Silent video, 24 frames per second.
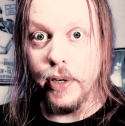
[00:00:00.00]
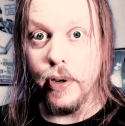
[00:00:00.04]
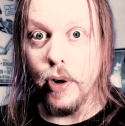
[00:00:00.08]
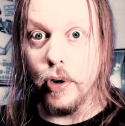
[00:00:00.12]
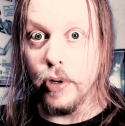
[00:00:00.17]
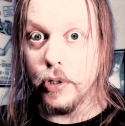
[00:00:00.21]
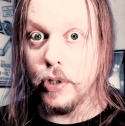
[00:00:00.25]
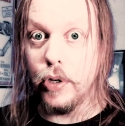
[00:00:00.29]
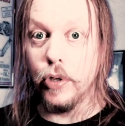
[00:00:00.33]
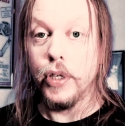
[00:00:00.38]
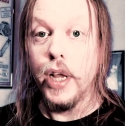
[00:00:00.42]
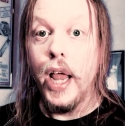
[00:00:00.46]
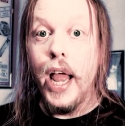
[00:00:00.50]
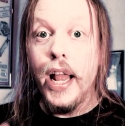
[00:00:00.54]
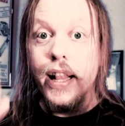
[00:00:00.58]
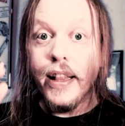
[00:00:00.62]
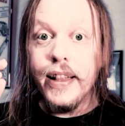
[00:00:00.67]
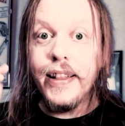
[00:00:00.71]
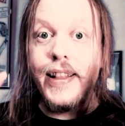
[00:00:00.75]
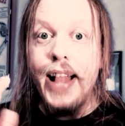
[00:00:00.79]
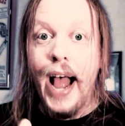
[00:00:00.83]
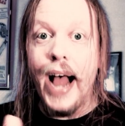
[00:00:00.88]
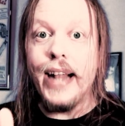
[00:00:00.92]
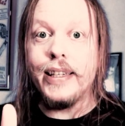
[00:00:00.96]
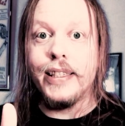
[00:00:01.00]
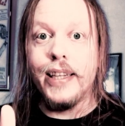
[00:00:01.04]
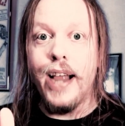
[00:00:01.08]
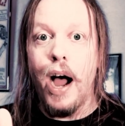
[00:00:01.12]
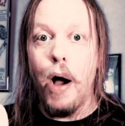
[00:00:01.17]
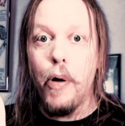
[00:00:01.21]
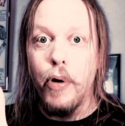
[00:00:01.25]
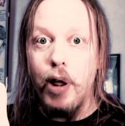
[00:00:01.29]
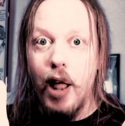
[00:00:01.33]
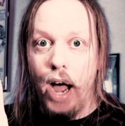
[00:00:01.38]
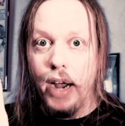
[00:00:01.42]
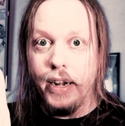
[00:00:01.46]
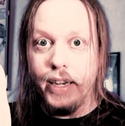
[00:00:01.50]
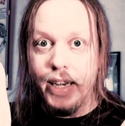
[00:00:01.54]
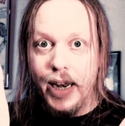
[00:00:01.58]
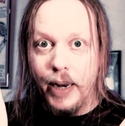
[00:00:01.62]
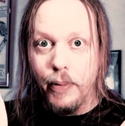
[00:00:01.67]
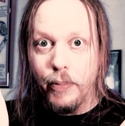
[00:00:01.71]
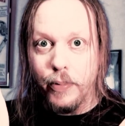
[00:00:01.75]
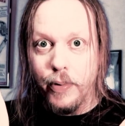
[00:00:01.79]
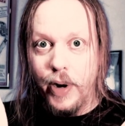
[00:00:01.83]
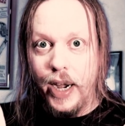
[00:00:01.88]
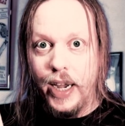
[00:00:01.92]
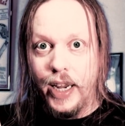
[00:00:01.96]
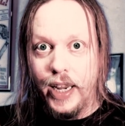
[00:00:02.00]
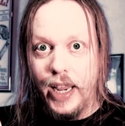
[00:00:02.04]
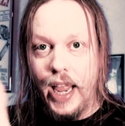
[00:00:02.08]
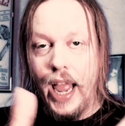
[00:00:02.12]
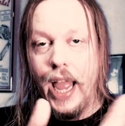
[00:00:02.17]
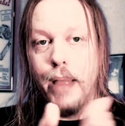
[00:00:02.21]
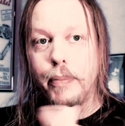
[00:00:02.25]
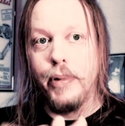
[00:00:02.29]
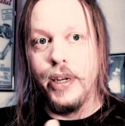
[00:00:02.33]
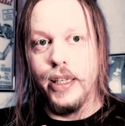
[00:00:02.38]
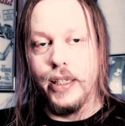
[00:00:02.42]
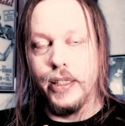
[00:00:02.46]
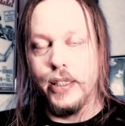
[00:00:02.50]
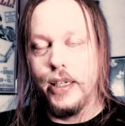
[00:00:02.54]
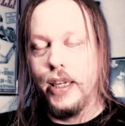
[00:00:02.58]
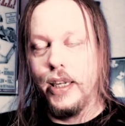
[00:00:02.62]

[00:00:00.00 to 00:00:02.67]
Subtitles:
Dogs, because that's how goddamn great game it is.